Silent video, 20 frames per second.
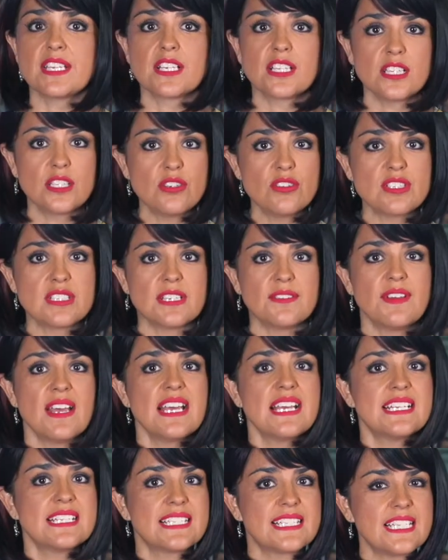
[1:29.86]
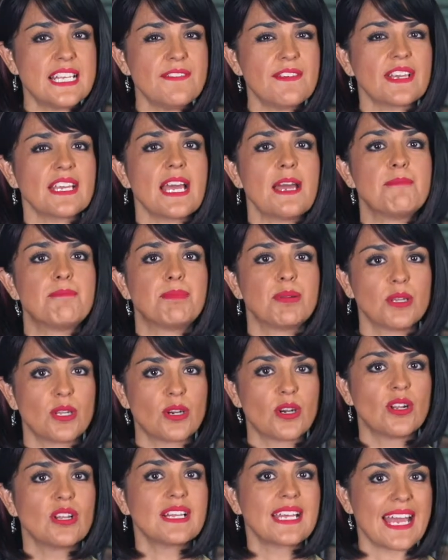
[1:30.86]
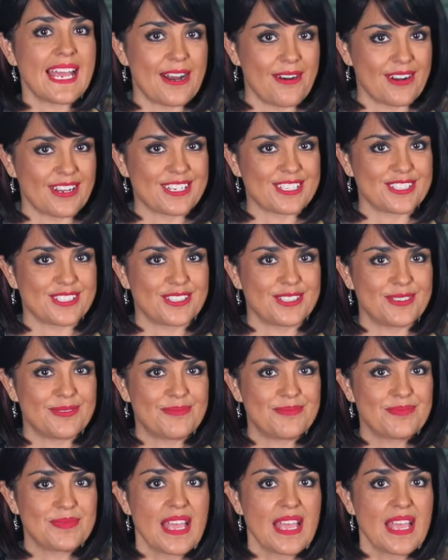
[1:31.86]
inclusive, civic, and plural character.